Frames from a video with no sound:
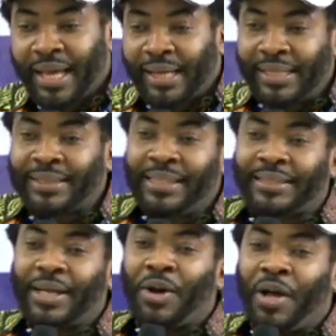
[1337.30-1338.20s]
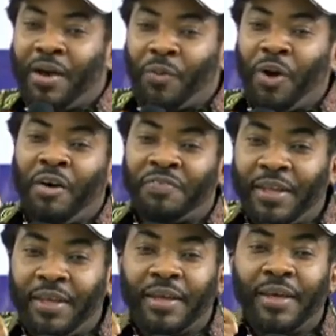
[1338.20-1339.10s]
this is one of
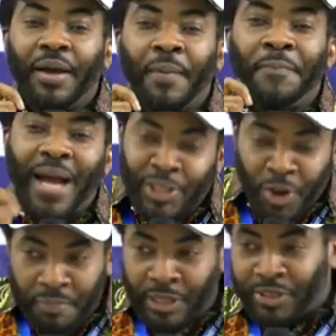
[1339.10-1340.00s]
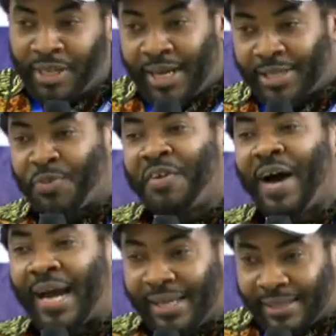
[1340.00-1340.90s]
the best commissioners we've
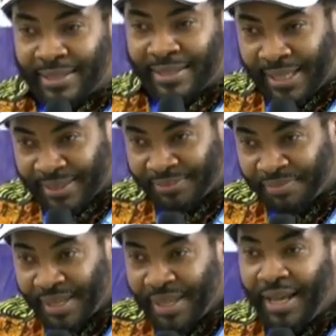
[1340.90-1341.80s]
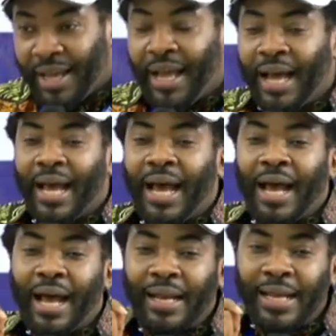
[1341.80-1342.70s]
had in this state.
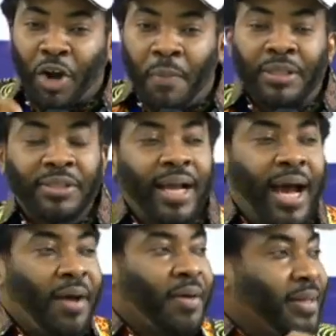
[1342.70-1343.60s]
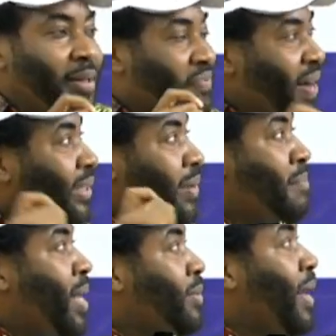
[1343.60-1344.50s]
The Commissioner, the first time I
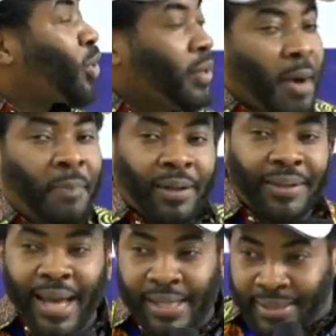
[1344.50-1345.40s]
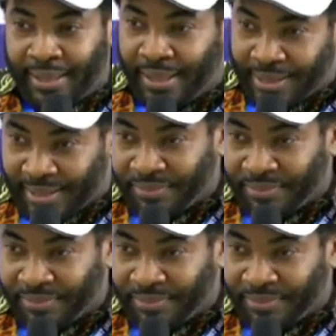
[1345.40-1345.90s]
met him, I told him about NTDs.